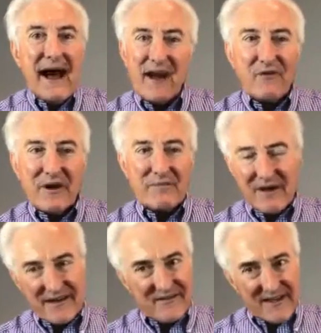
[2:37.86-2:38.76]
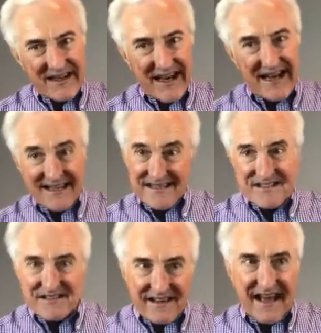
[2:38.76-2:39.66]
I don't want to believe that God
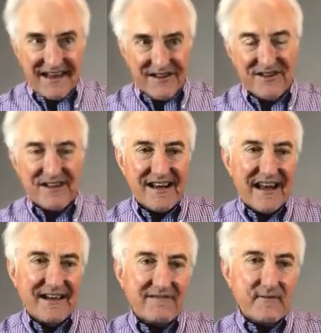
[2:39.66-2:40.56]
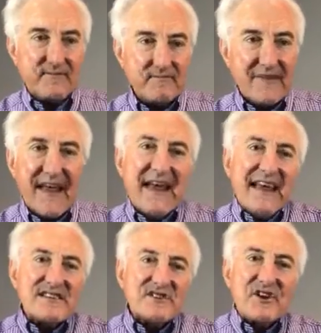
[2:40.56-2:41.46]
is not good and angry.
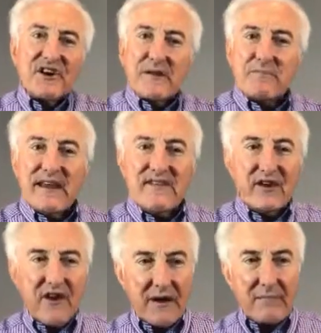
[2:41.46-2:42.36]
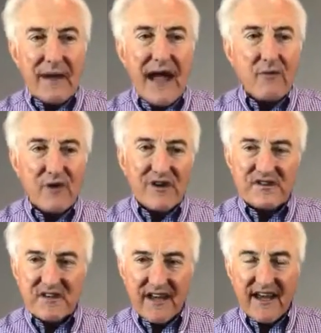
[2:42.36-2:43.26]
He says, Could it be that on my
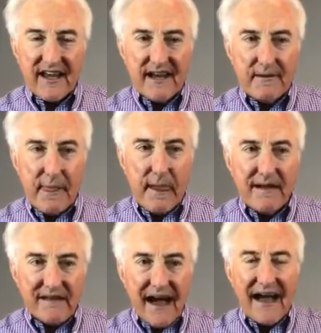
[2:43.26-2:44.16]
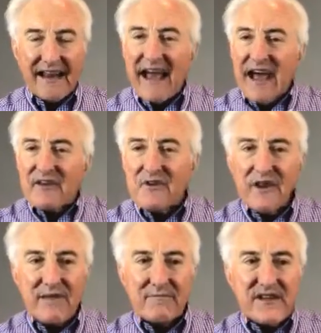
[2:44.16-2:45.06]
worst day, God, how you
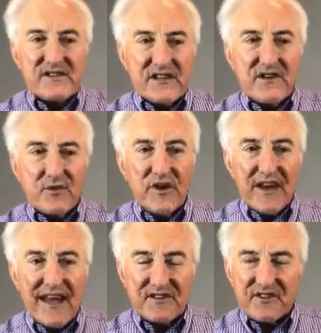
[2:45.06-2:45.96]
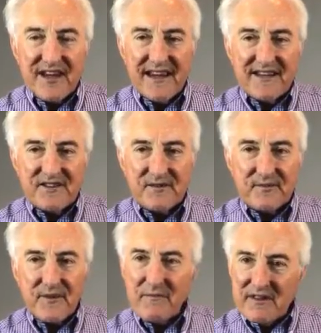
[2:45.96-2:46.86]
love me still will not change?
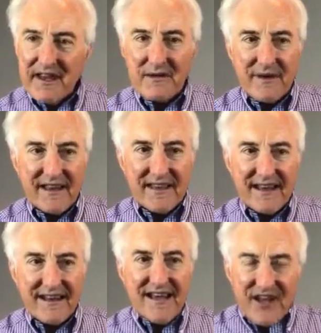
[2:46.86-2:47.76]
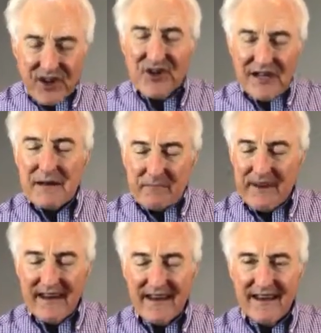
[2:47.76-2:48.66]
think about that. Could it
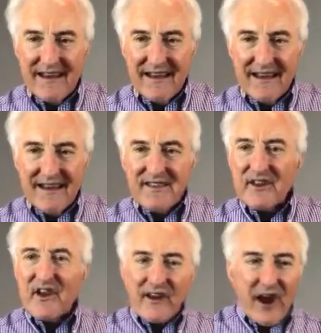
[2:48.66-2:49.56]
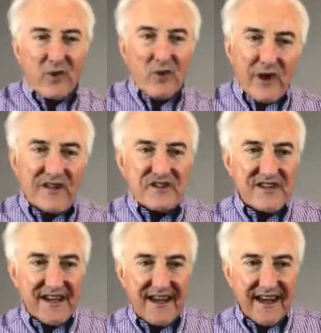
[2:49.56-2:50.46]
be that on our
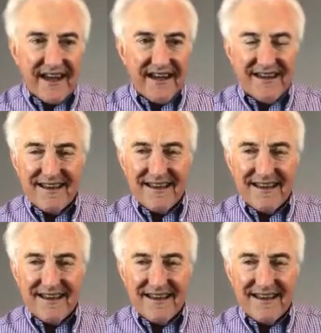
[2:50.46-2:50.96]
worst day,